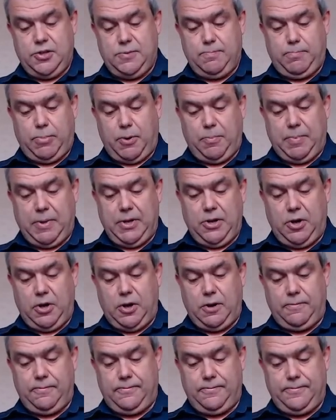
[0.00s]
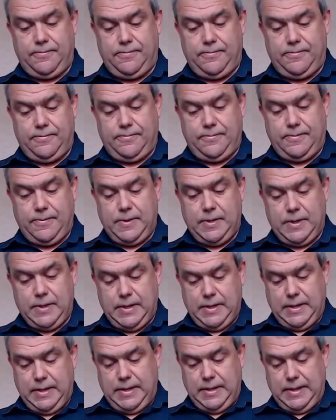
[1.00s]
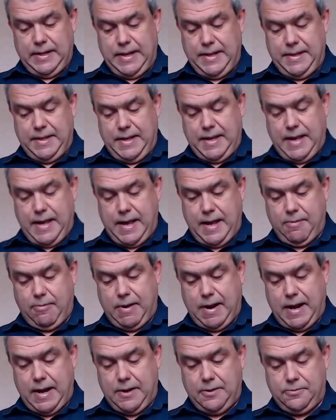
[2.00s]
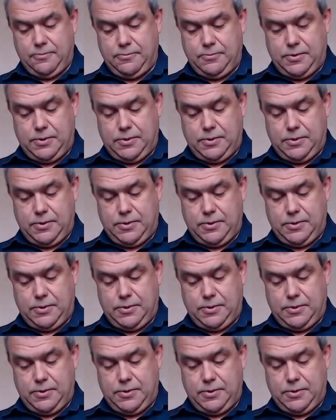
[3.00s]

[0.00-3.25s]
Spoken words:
Pop it off, let the air out.